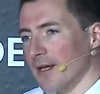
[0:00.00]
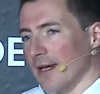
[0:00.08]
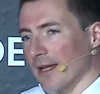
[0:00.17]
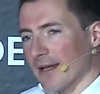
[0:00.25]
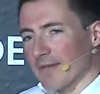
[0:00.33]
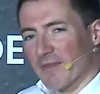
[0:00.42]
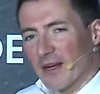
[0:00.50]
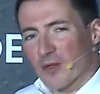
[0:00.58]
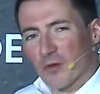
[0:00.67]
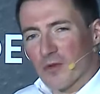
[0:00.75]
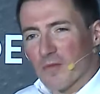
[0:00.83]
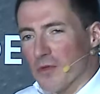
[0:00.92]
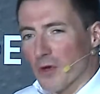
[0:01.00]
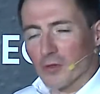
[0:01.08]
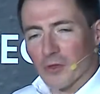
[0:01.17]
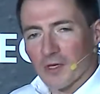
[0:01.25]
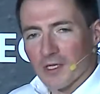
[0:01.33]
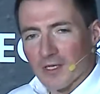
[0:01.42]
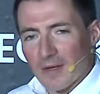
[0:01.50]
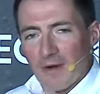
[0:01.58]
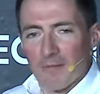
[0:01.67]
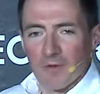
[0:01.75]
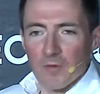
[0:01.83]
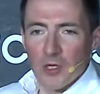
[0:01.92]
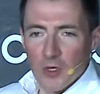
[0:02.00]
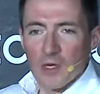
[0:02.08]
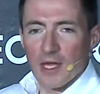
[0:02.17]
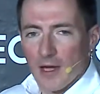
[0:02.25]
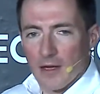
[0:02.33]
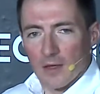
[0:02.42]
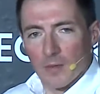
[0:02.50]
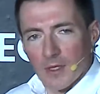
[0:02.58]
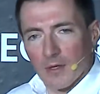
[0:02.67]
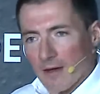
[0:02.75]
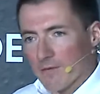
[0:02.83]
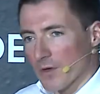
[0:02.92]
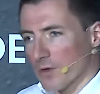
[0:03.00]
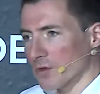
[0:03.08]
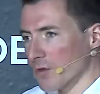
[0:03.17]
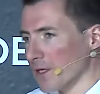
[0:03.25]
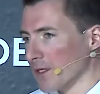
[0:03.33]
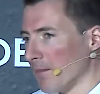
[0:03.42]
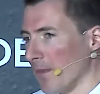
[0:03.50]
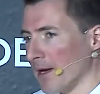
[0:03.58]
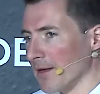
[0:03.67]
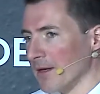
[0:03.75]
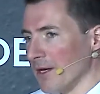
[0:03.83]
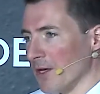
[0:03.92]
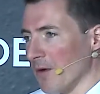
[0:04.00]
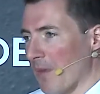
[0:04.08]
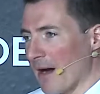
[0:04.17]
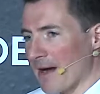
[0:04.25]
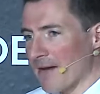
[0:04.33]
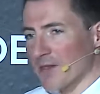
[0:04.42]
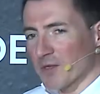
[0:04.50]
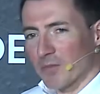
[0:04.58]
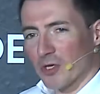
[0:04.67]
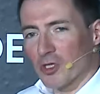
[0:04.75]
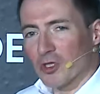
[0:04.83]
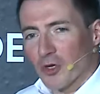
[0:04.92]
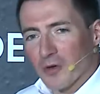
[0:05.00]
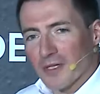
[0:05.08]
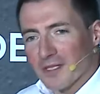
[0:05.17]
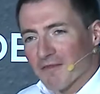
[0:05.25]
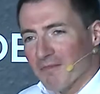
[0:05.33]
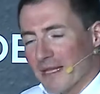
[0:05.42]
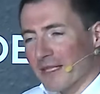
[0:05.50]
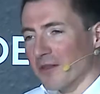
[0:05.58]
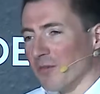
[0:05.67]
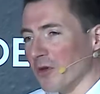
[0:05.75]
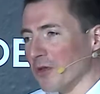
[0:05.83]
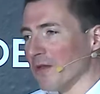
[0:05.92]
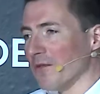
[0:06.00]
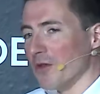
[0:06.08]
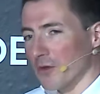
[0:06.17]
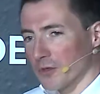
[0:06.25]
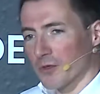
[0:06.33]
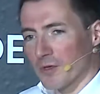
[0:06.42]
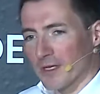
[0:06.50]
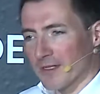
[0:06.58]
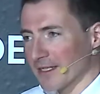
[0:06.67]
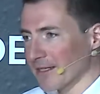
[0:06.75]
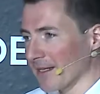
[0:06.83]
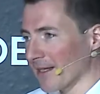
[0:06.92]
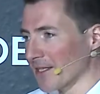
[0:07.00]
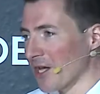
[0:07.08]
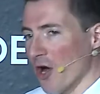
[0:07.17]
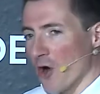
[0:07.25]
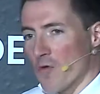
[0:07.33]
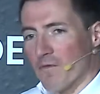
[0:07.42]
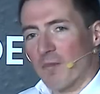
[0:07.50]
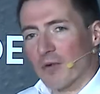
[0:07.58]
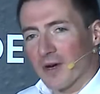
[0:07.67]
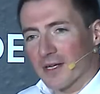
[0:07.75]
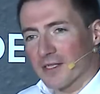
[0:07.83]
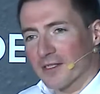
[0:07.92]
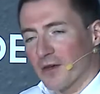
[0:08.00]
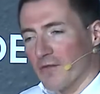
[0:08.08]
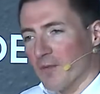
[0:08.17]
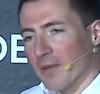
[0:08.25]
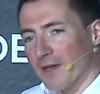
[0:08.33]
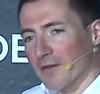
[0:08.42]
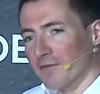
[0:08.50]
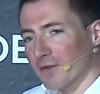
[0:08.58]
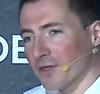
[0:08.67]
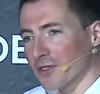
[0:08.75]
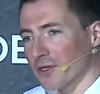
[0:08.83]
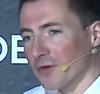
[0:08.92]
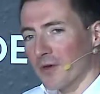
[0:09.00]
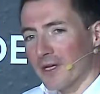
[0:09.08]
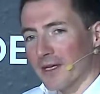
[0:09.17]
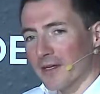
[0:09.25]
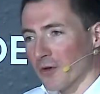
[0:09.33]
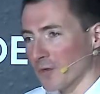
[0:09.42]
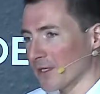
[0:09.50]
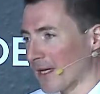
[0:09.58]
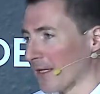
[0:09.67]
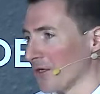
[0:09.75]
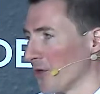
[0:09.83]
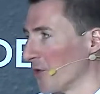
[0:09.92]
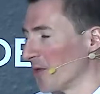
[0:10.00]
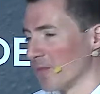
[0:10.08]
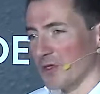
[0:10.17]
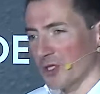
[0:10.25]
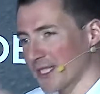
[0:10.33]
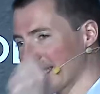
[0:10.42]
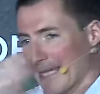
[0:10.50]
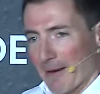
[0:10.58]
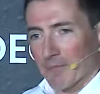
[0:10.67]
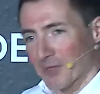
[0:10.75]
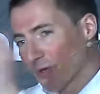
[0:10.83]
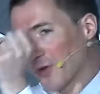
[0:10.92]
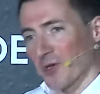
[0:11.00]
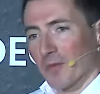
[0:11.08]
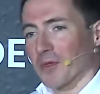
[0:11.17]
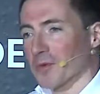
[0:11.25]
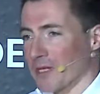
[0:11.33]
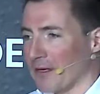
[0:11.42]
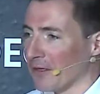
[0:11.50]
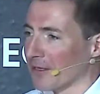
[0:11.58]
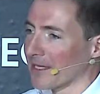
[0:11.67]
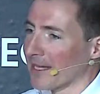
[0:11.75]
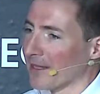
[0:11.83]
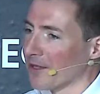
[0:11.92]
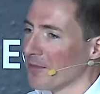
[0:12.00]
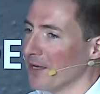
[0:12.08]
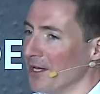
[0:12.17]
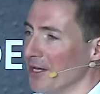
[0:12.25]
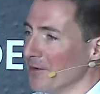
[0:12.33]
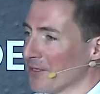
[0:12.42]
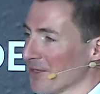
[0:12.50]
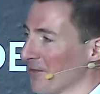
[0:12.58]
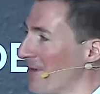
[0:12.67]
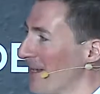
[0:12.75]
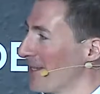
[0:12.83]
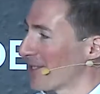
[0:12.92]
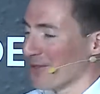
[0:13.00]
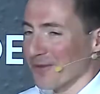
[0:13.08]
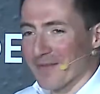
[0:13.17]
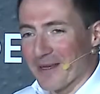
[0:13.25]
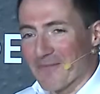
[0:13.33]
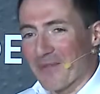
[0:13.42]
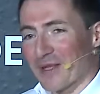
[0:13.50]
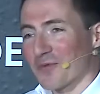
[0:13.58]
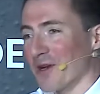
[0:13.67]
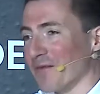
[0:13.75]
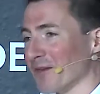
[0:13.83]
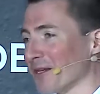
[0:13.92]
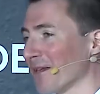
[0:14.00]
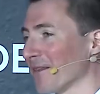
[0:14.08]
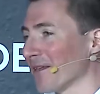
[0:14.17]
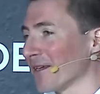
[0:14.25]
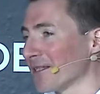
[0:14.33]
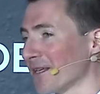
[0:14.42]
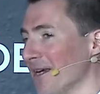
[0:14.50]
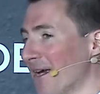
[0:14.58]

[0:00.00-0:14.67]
And I call them notaries because I'm from the UK and we don't have notaries. And I have this pejorative mental model of a notary is this overpriced, overpaid functionary in continental Europe who just stamps documents without looking at them, which is a really sort of bad way of looking at things.